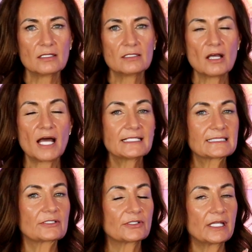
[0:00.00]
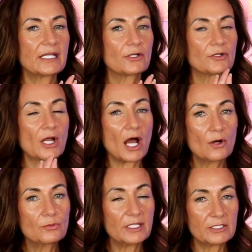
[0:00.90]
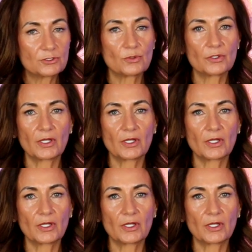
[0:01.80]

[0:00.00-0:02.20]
not necessarily geared only toward